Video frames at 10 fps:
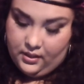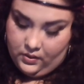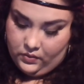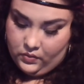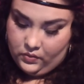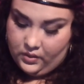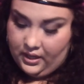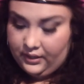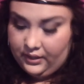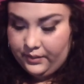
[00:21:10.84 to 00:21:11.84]
Oh,
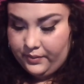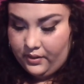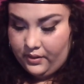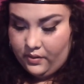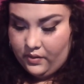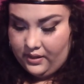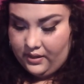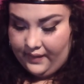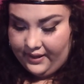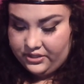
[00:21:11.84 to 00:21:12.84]
CoverGirl
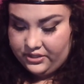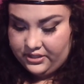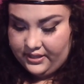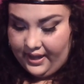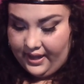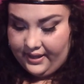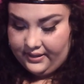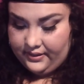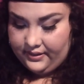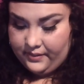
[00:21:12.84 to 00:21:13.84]
Collection
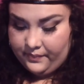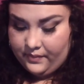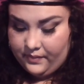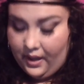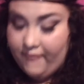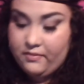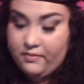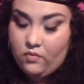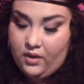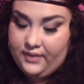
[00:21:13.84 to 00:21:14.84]
and lip. I've
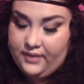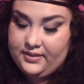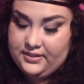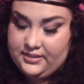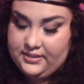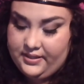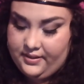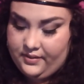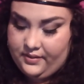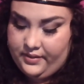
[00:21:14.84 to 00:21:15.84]
been wanting these. These
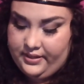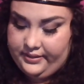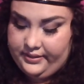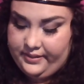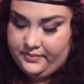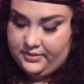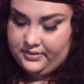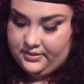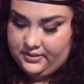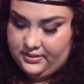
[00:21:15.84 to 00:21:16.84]
liquid and lip
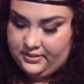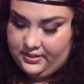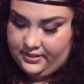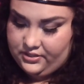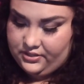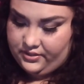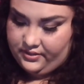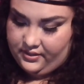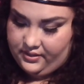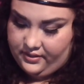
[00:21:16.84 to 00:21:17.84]
intenser
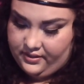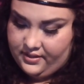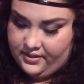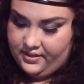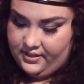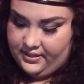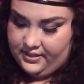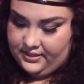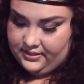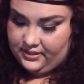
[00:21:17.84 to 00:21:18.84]
color,
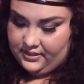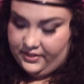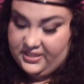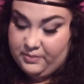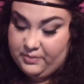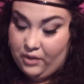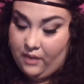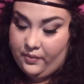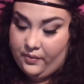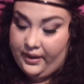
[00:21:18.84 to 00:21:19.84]
intense color. It's in
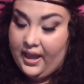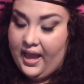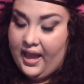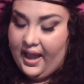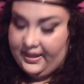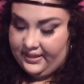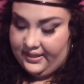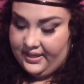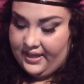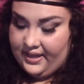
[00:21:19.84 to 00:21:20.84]
Prom Queen. I
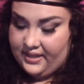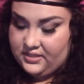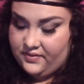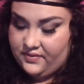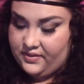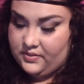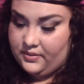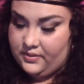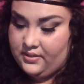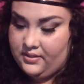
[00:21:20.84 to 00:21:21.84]
think I asked for this one.